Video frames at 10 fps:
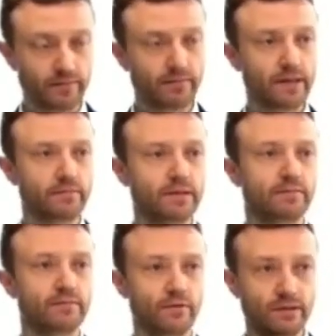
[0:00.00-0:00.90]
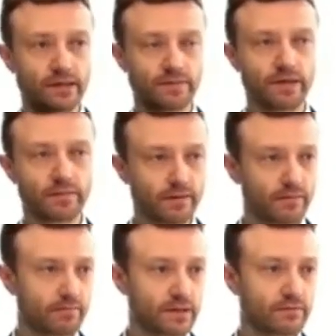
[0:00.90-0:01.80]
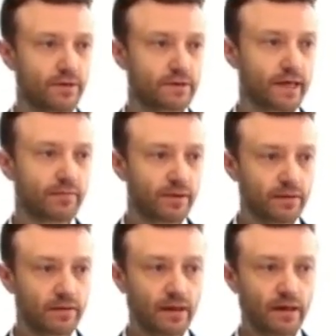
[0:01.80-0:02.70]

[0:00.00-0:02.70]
But for the time being,